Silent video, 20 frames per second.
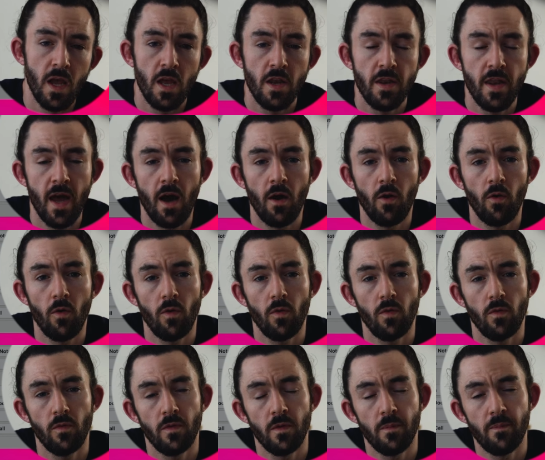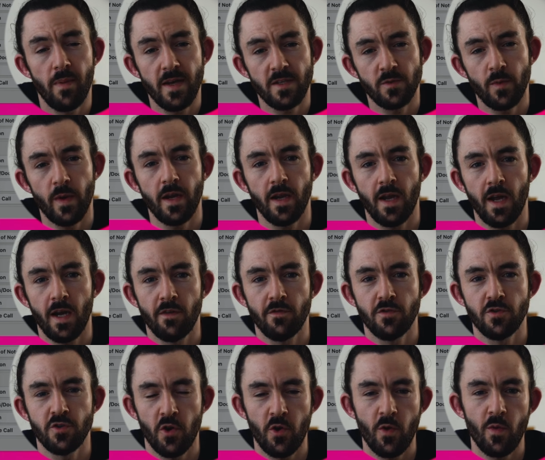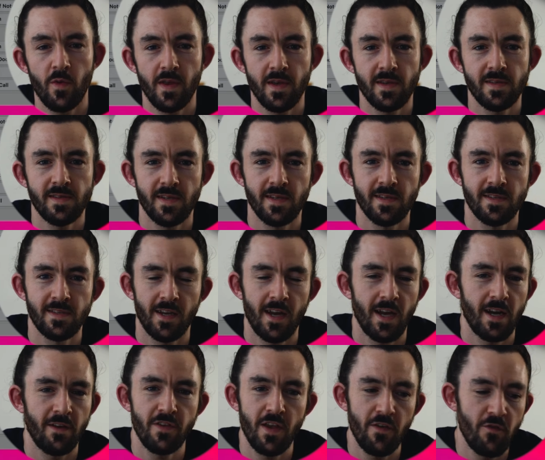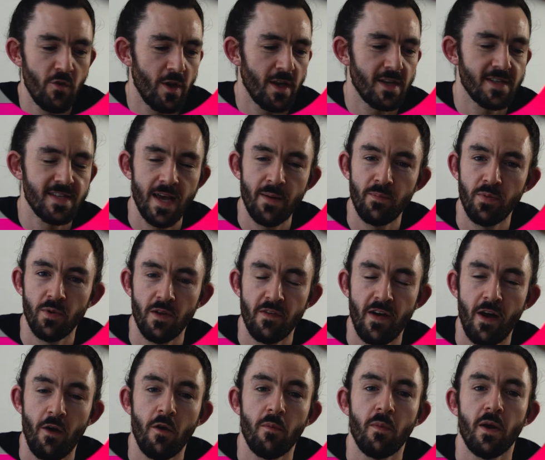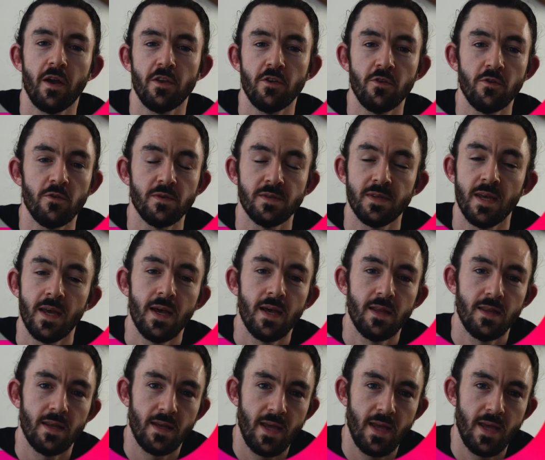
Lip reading: Now, the best way to kind of show you this is to kind of give you an example of how I might use the